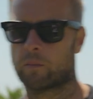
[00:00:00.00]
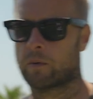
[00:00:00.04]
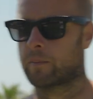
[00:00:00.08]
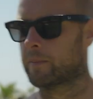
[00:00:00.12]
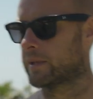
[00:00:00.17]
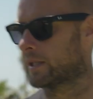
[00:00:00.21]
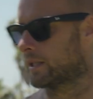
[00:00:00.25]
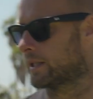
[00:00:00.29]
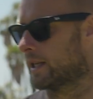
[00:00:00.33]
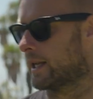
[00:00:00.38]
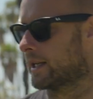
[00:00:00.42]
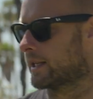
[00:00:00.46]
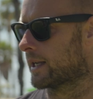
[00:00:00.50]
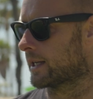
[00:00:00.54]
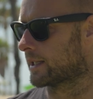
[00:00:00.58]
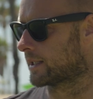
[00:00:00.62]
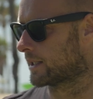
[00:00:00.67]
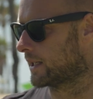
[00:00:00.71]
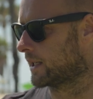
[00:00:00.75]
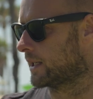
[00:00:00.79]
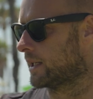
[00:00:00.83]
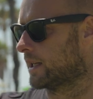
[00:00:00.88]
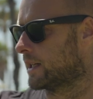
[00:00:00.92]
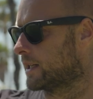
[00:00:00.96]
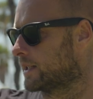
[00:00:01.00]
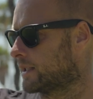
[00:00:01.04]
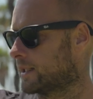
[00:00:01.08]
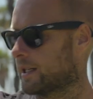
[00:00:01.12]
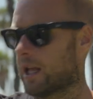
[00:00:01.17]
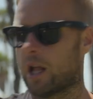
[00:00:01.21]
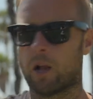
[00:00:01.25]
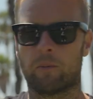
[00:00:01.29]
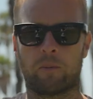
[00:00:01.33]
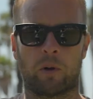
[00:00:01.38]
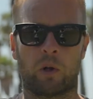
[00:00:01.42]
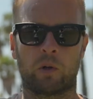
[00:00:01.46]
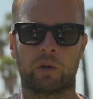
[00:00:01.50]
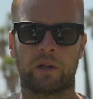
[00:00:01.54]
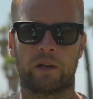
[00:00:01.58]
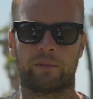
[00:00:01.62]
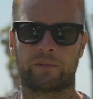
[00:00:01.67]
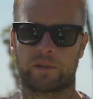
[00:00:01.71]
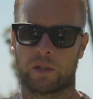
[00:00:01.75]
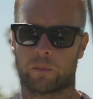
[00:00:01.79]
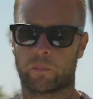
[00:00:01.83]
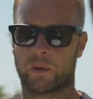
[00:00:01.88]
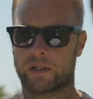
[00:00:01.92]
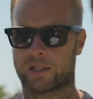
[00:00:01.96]
mistake I see is the elbow
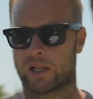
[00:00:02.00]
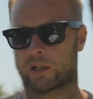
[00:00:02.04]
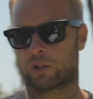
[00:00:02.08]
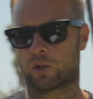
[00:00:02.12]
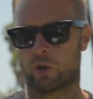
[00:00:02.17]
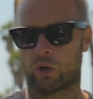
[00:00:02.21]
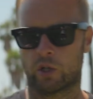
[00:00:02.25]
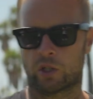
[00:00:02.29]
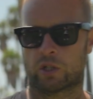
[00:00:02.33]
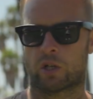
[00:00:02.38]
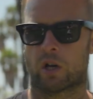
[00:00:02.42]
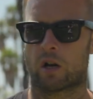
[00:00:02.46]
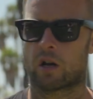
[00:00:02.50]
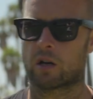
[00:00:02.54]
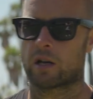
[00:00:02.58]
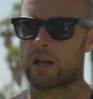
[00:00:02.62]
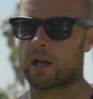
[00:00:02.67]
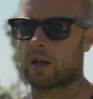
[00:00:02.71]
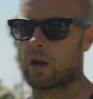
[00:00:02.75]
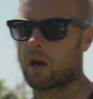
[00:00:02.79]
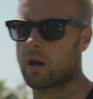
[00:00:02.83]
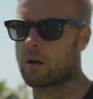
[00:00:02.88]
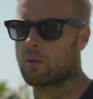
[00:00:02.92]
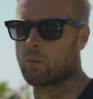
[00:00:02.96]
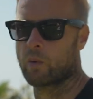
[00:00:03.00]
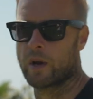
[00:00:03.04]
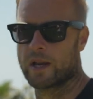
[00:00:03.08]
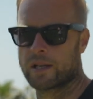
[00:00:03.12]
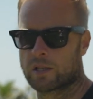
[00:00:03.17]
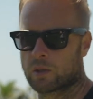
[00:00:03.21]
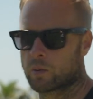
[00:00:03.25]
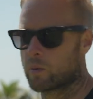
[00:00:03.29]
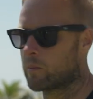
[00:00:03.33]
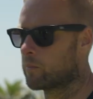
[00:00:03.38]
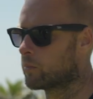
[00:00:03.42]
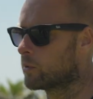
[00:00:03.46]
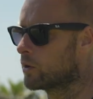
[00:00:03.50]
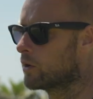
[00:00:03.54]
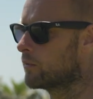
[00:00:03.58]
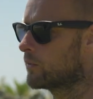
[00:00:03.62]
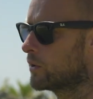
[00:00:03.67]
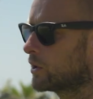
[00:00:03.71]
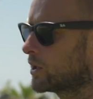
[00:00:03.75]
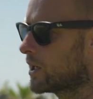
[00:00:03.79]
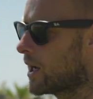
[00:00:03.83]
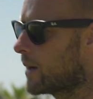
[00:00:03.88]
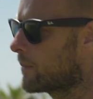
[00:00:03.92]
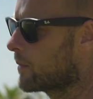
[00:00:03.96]
lifting, which I touched on ways to improve
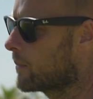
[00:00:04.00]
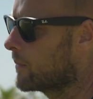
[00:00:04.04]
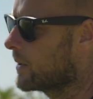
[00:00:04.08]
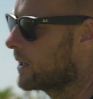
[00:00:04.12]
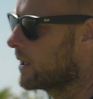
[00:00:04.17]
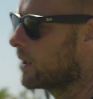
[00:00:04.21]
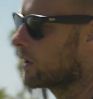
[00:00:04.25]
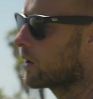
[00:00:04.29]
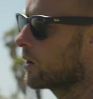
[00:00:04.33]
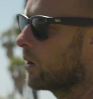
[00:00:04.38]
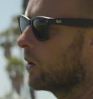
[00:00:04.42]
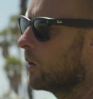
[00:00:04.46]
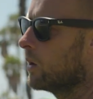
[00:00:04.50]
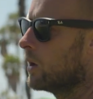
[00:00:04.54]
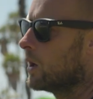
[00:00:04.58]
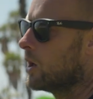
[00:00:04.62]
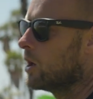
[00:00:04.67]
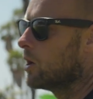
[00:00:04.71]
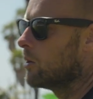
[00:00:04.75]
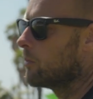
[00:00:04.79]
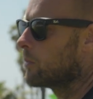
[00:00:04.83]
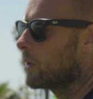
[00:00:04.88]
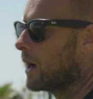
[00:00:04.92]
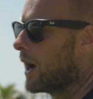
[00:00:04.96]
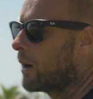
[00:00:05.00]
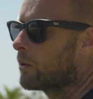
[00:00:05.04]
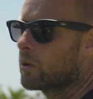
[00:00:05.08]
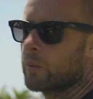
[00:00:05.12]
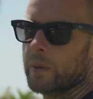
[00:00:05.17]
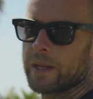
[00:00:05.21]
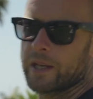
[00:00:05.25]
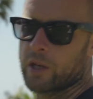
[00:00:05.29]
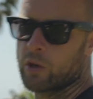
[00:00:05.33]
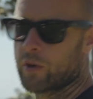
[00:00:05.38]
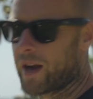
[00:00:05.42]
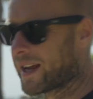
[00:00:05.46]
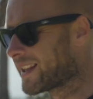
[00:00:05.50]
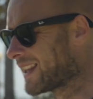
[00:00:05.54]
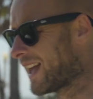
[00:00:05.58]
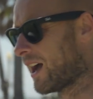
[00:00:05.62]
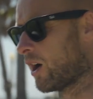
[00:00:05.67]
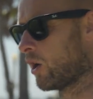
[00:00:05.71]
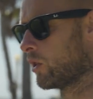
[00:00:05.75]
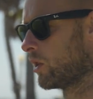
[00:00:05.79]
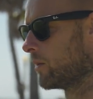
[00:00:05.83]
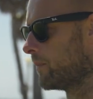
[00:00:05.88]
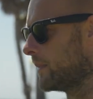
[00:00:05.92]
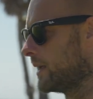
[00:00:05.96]
your jab a minute ago. But how do we correct that
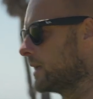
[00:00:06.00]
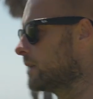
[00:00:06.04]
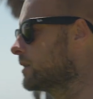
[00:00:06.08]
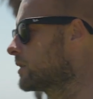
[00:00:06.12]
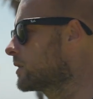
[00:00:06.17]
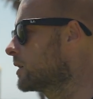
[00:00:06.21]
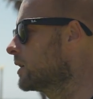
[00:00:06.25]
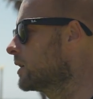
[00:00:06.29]
on the mitts?